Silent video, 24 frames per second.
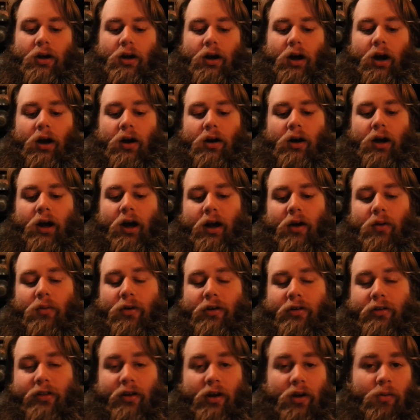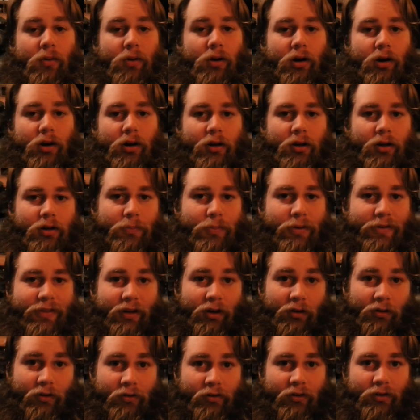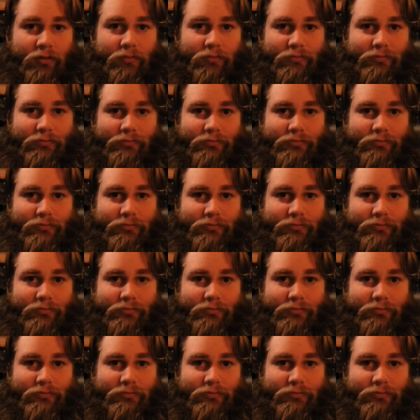Oh, I wish there were, but there isn't.